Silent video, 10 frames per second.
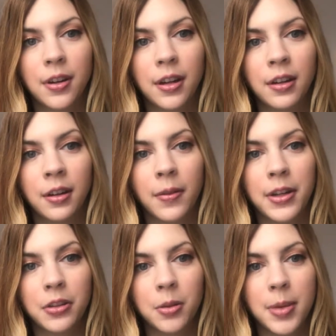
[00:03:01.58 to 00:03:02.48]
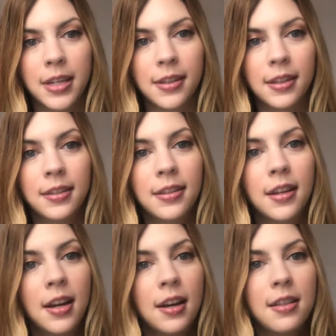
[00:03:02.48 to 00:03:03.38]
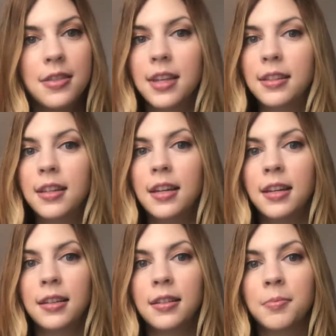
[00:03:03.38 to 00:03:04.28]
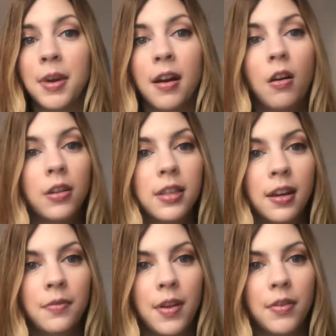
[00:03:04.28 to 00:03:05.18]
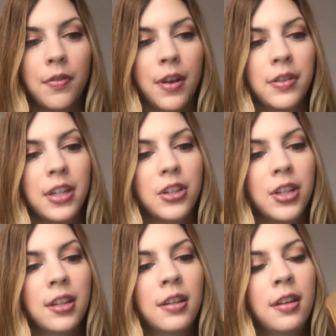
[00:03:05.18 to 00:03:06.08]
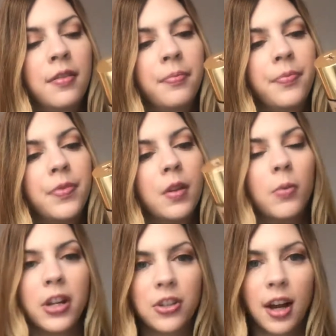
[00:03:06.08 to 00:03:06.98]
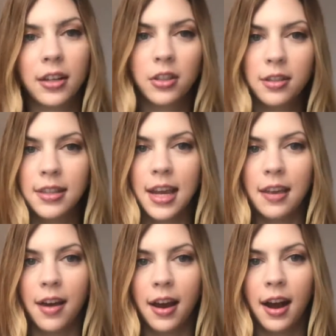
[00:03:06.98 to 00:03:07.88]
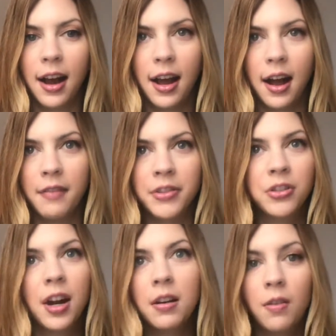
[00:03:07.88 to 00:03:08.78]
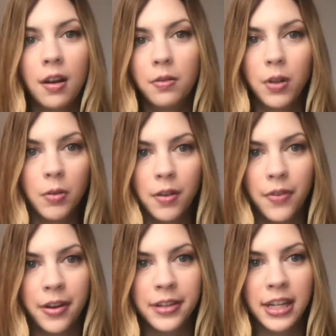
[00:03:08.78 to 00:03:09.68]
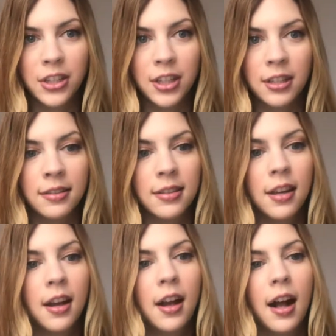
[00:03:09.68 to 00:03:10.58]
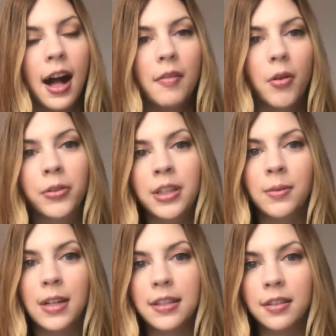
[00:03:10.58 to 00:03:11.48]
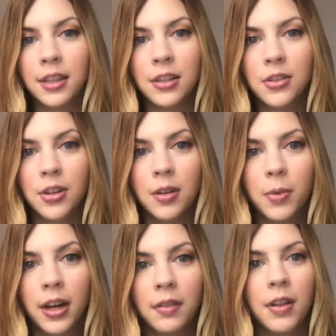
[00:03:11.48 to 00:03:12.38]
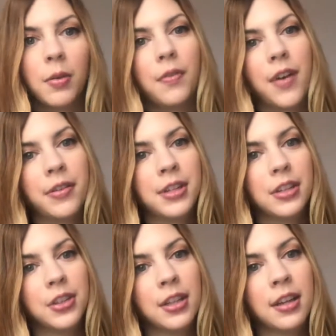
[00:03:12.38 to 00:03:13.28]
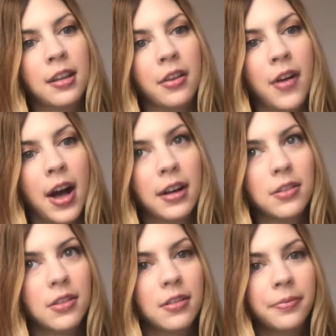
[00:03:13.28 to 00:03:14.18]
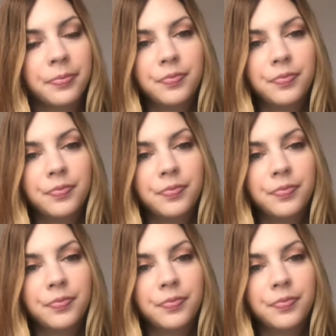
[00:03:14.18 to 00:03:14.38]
on a regular basis. This is my all-time favorite foundation, which I should say that I haven't tried a lot of liquid foundations. I've only recently started wearing liquid foundation in the last